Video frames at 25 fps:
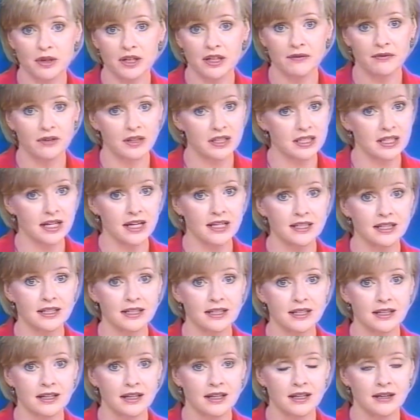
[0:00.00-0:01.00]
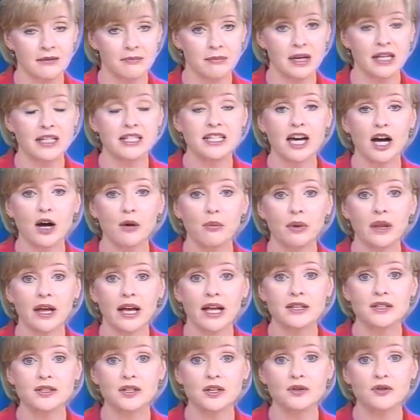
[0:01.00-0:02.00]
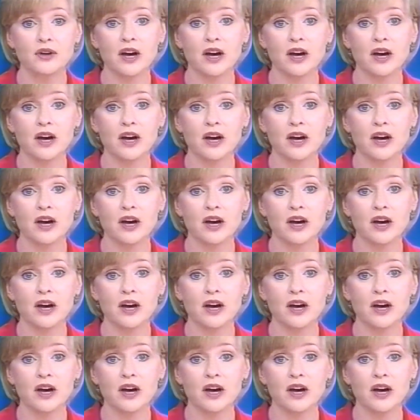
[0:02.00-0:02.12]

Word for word: but if it doesn't, Mendel plans